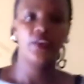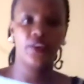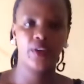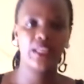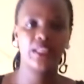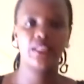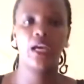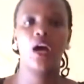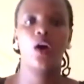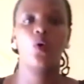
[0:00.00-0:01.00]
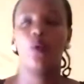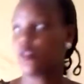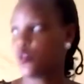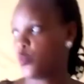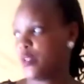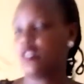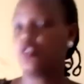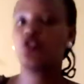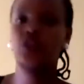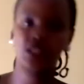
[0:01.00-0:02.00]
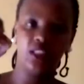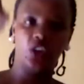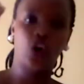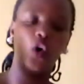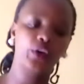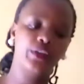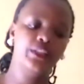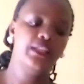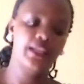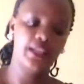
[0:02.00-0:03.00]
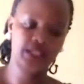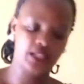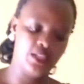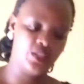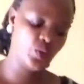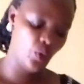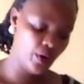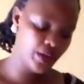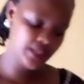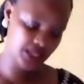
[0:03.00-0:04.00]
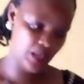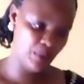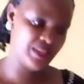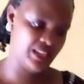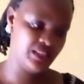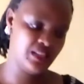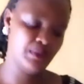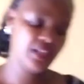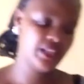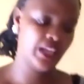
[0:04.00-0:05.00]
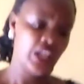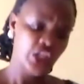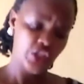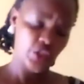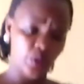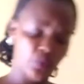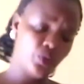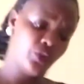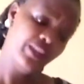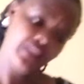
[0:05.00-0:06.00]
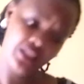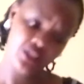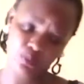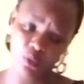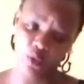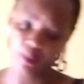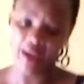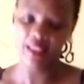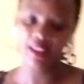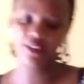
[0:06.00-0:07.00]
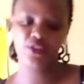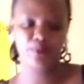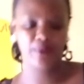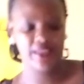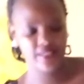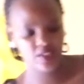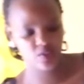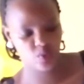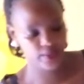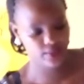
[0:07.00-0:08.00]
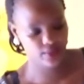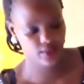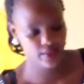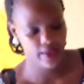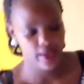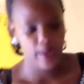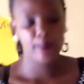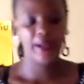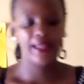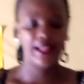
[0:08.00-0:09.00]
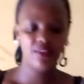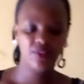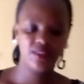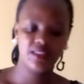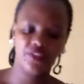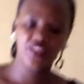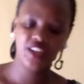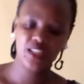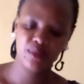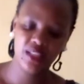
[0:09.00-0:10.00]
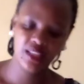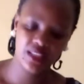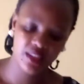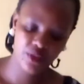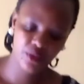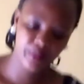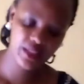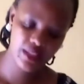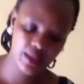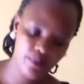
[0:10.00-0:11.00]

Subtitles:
writer was concentrating on, it is called subject matter. So when we read in this poem, I love you, my gentle one. My love is the fresh milk in the ravine,